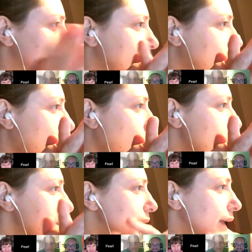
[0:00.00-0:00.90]
I
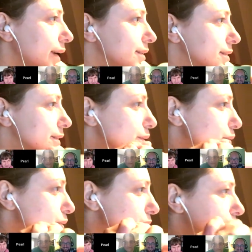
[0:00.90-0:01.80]
would like to
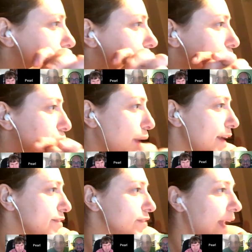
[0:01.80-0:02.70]

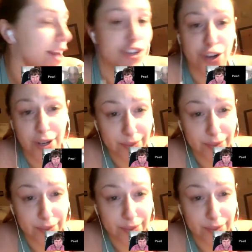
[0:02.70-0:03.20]
brave danger.